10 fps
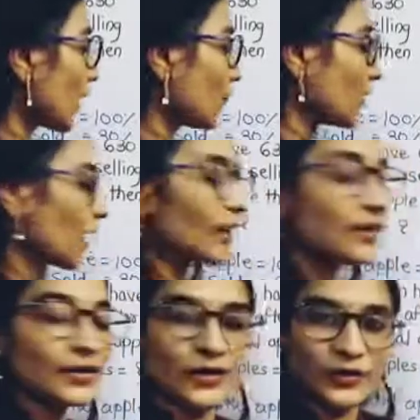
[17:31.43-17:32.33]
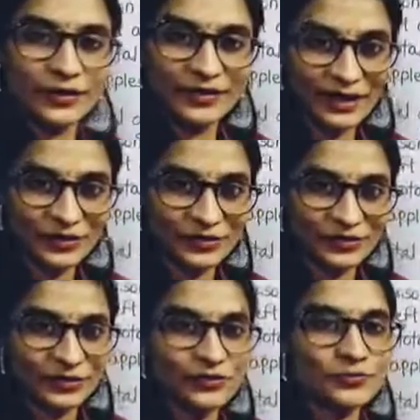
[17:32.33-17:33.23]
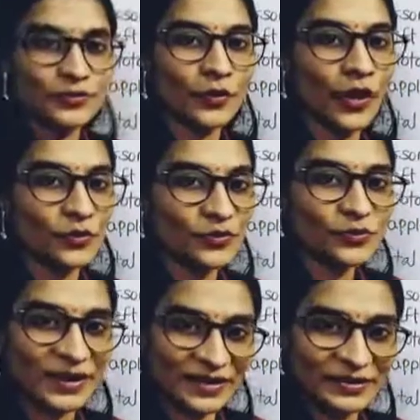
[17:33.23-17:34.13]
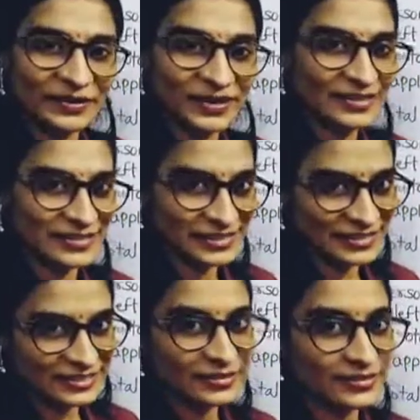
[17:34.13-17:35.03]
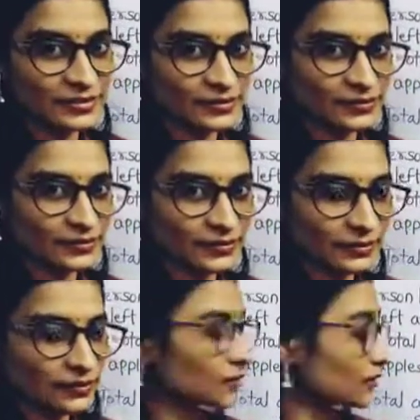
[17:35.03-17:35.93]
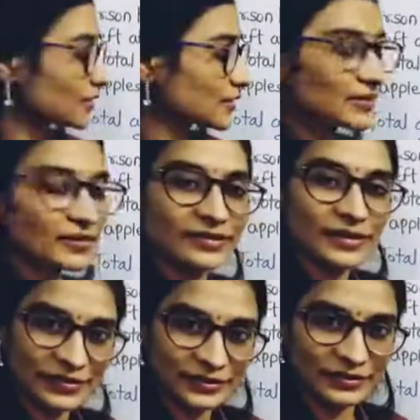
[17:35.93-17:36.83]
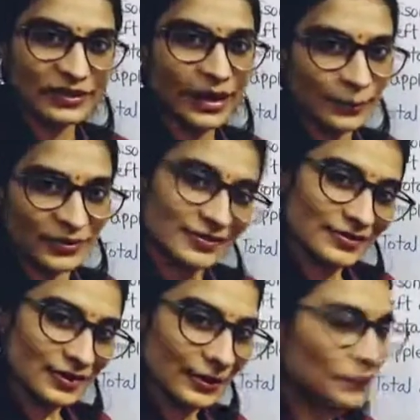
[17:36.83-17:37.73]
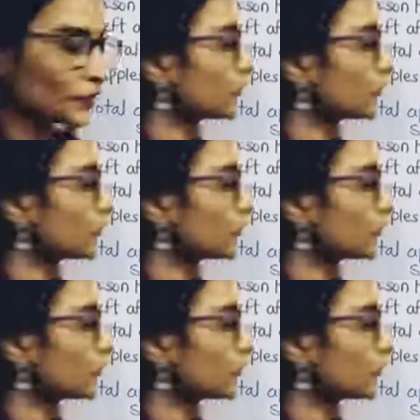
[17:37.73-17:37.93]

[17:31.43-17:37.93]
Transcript: apple are 900. So out of 900, 630 apples left.